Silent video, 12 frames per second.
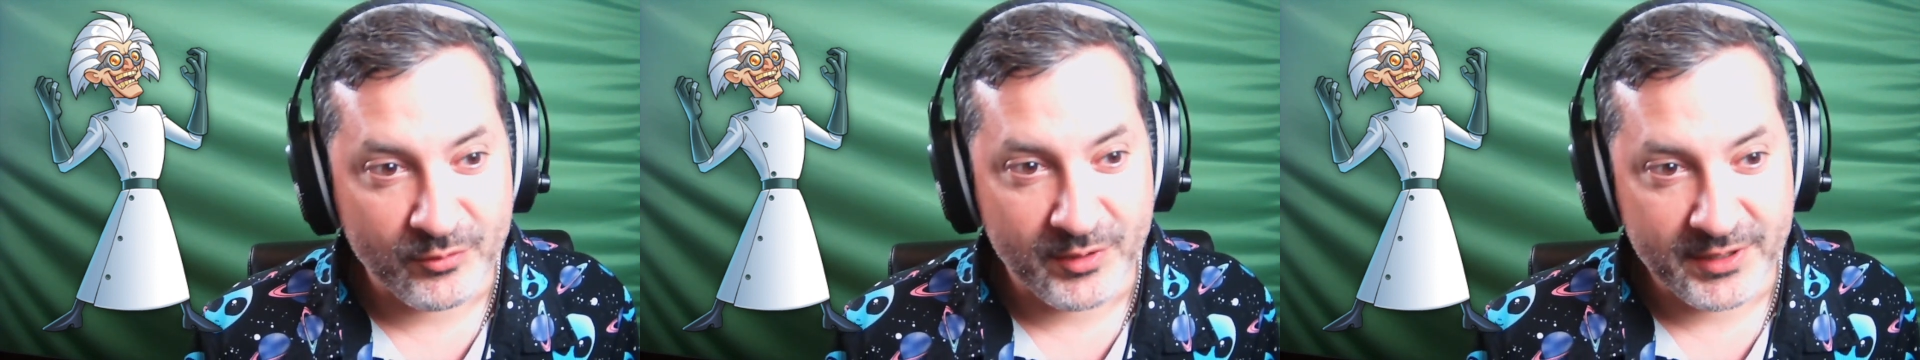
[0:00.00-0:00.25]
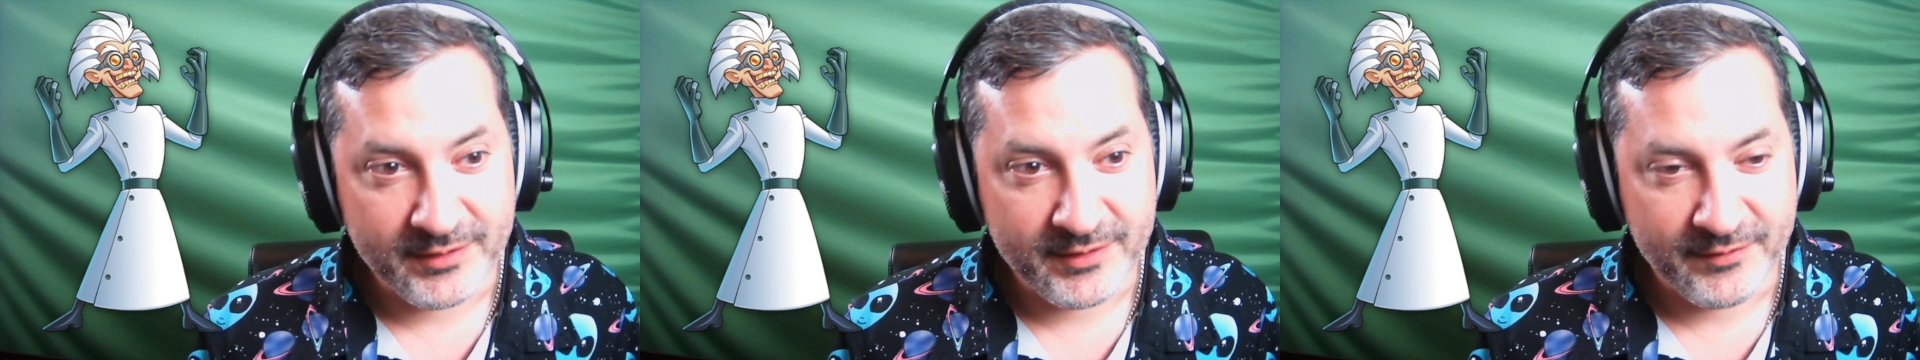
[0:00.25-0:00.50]

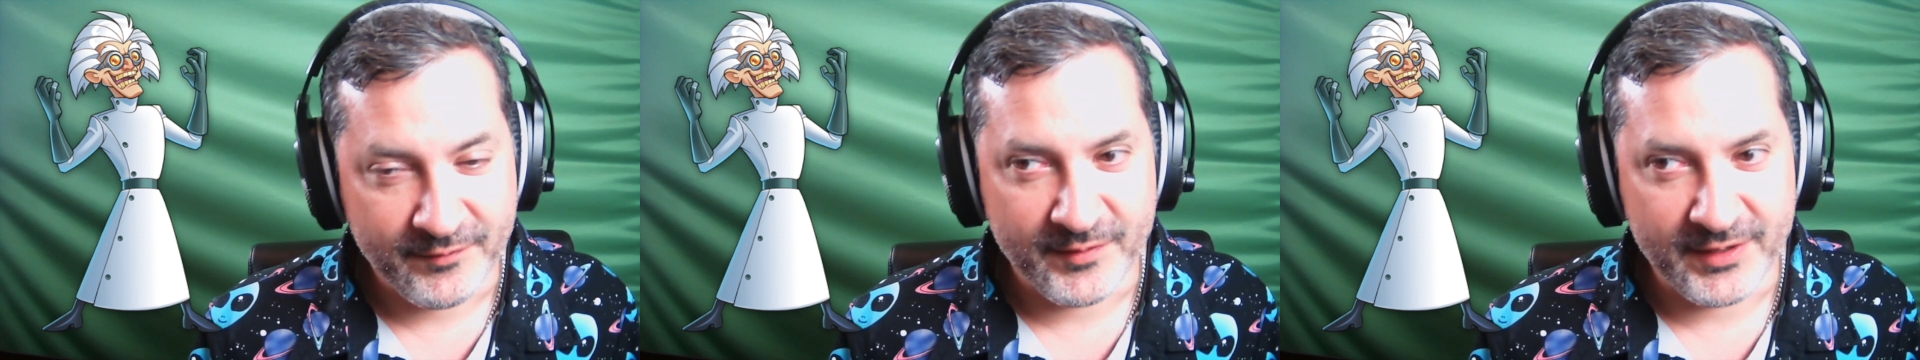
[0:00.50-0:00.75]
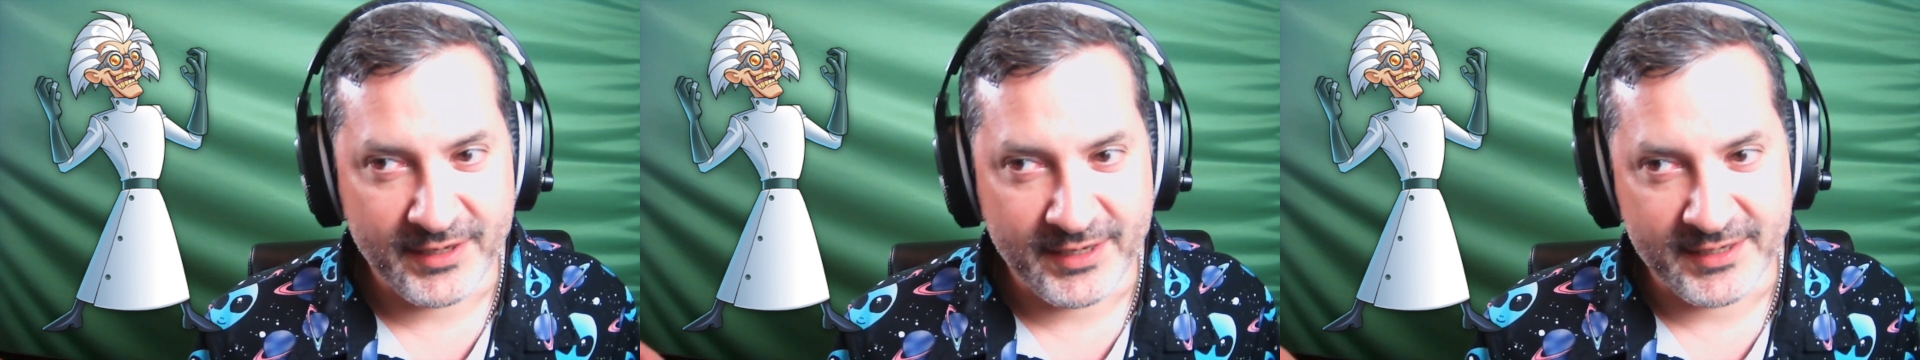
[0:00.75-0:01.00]
one
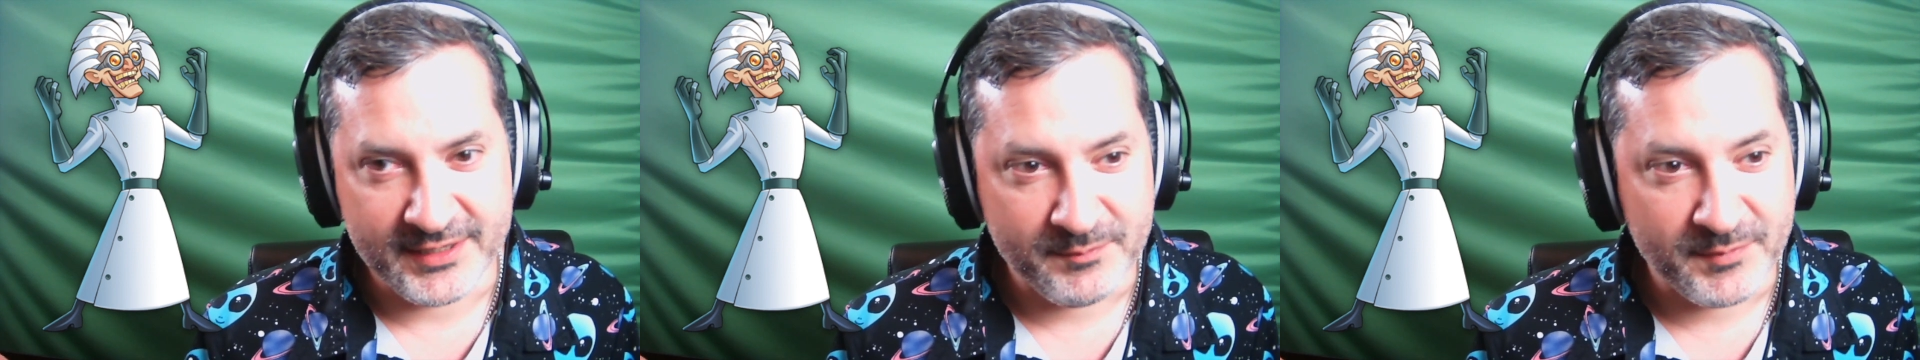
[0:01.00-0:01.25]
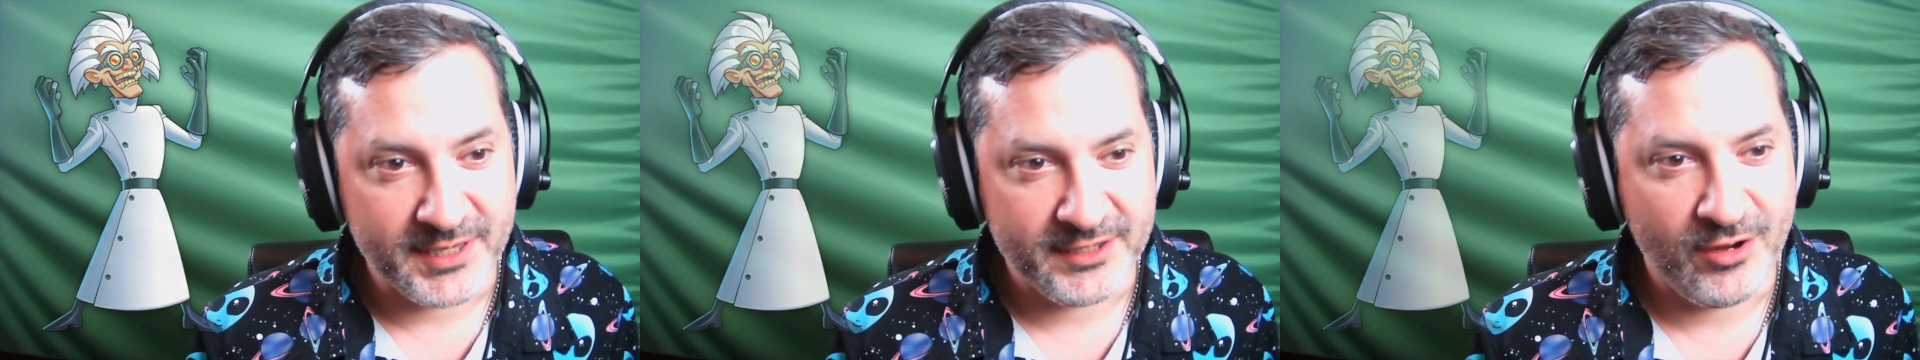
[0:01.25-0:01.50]
because
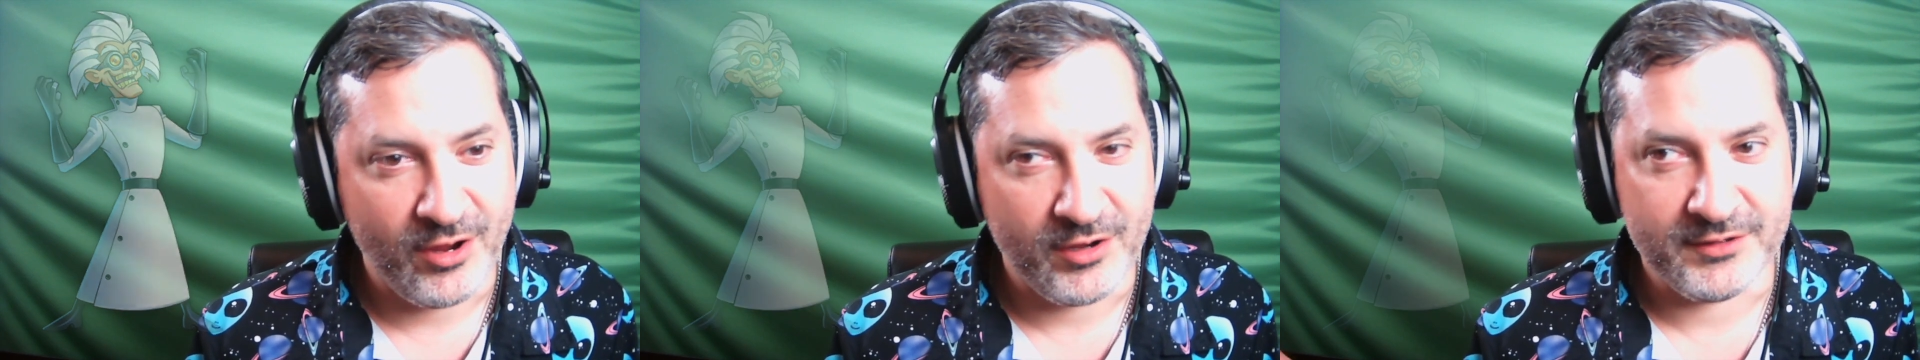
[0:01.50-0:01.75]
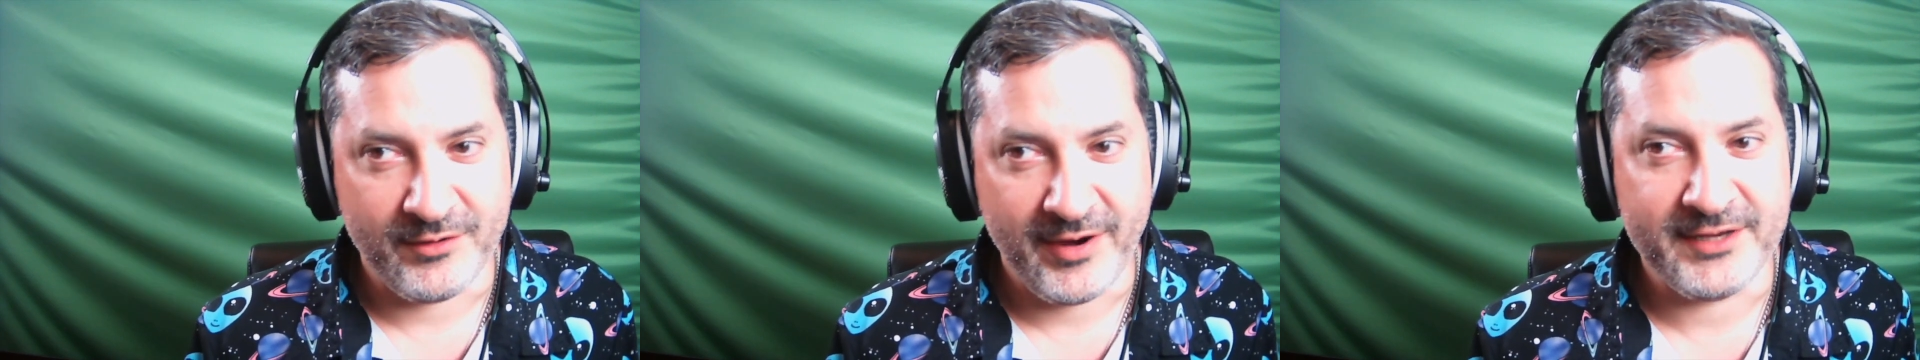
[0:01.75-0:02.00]
money
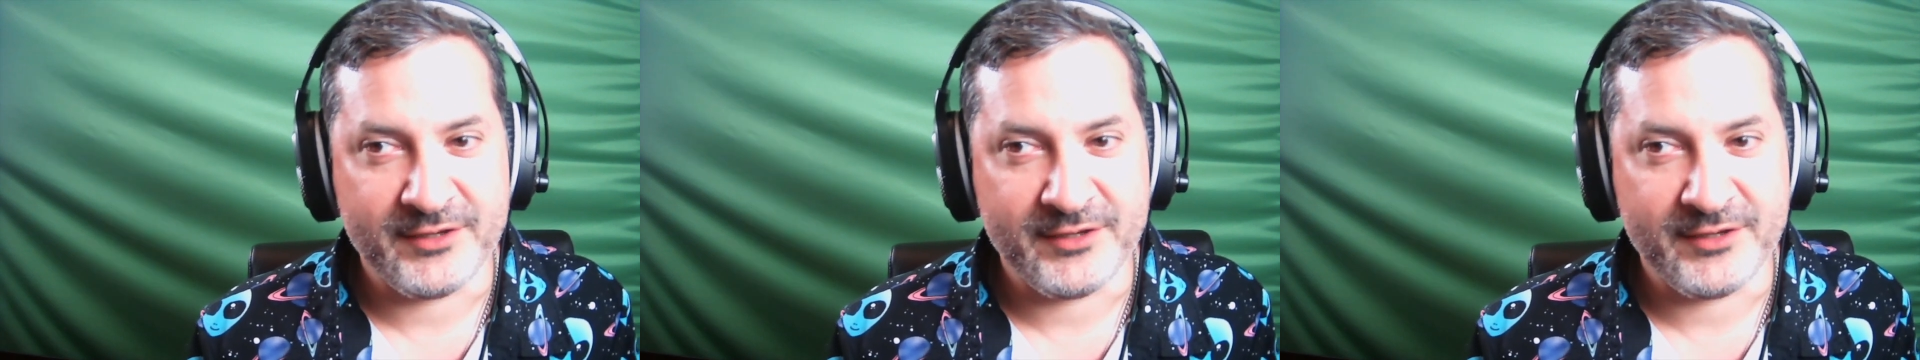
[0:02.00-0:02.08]
talks, right?